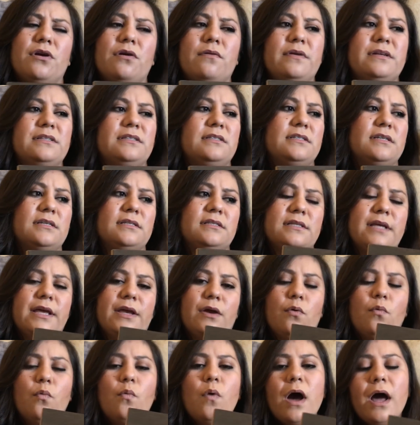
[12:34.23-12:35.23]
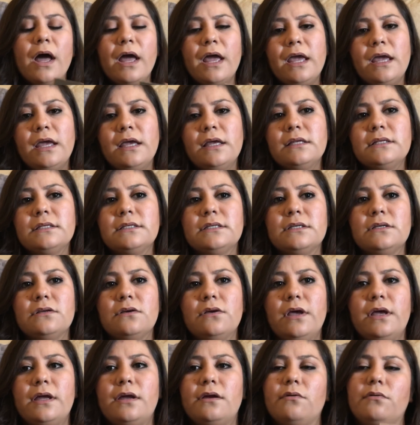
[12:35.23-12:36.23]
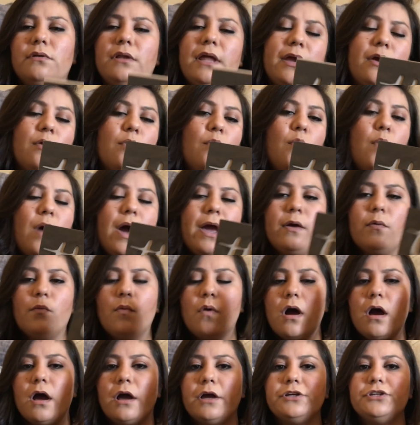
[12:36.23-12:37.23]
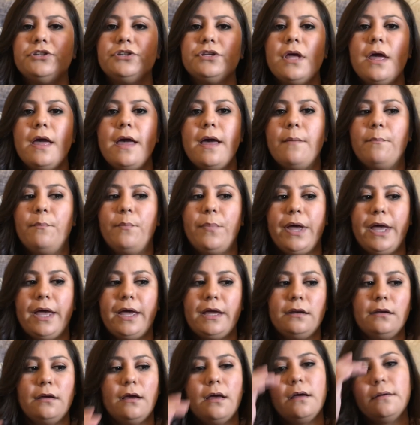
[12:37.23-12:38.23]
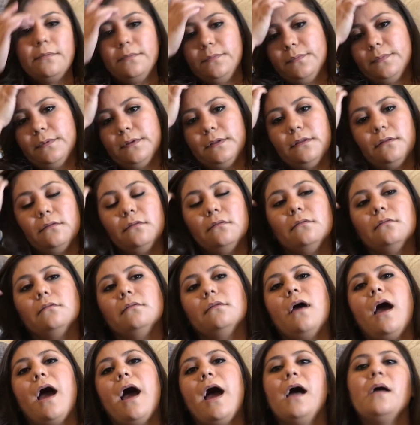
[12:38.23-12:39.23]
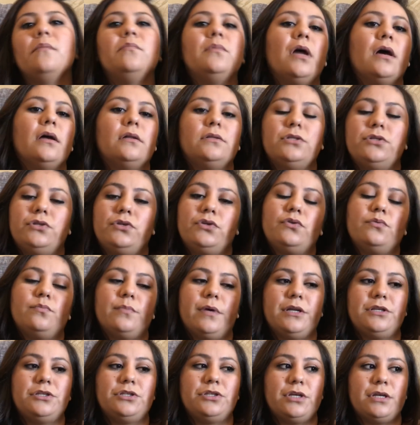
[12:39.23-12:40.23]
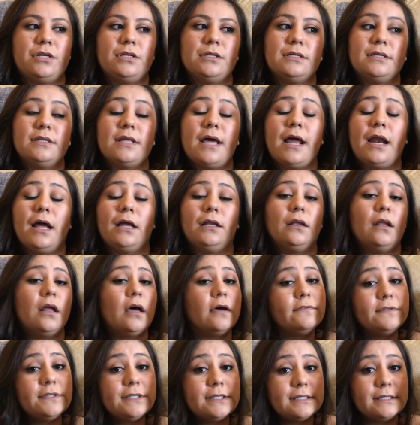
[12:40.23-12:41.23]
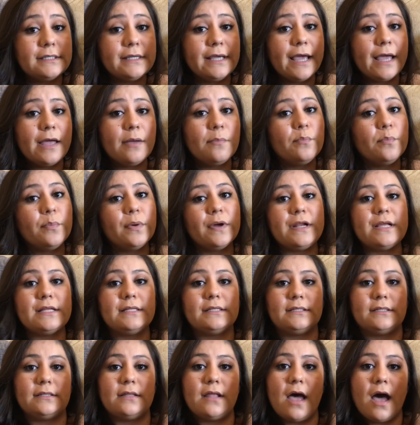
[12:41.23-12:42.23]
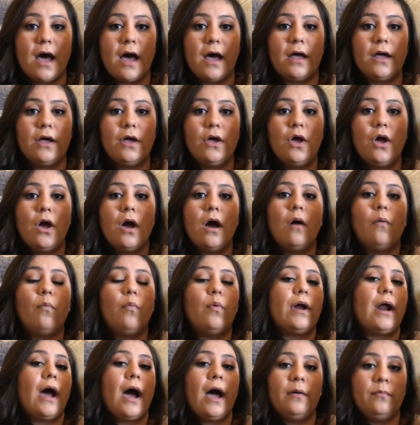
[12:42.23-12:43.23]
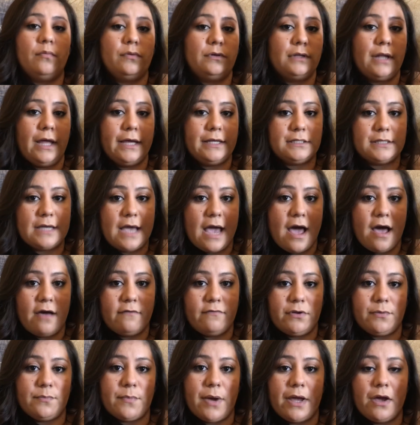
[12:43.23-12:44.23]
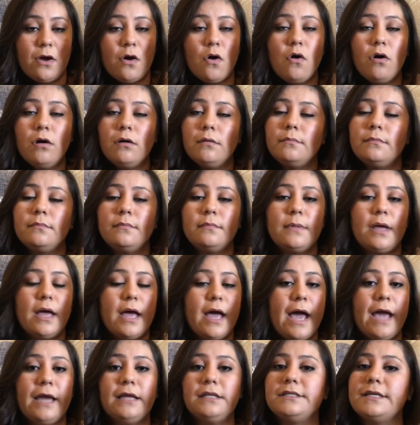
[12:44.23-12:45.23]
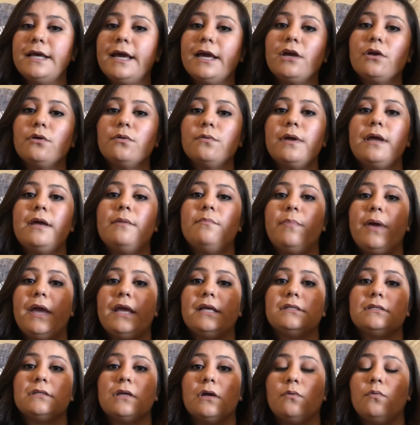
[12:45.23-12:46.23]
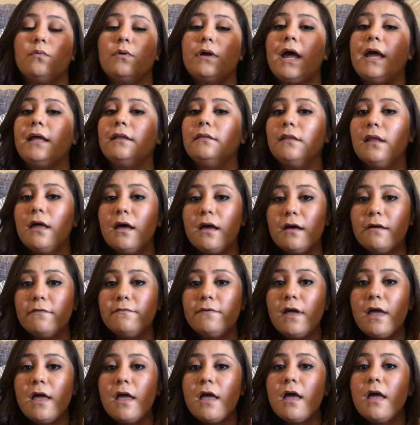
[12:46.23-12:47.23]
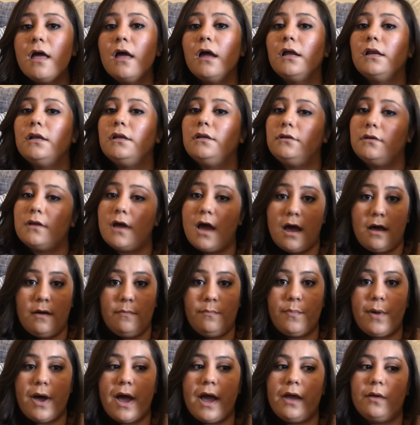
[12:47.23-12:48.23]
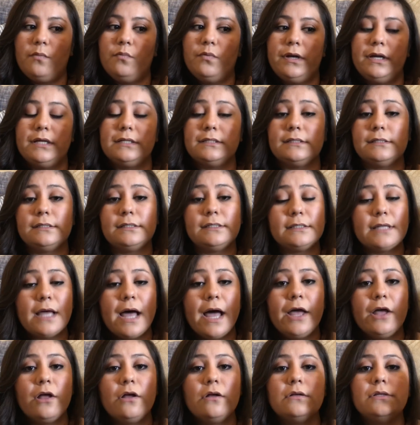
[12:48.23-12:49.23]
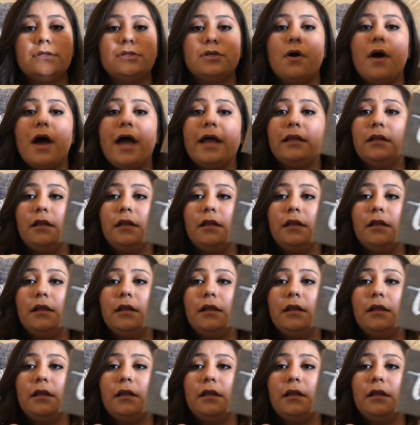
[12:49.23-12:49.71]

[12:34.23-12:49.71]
always does like white or like whitewashed, but I'm not too much into that. I love to see it, but it's not what I would like to have in my home. I decorate based on what I love, not by what is in style. So I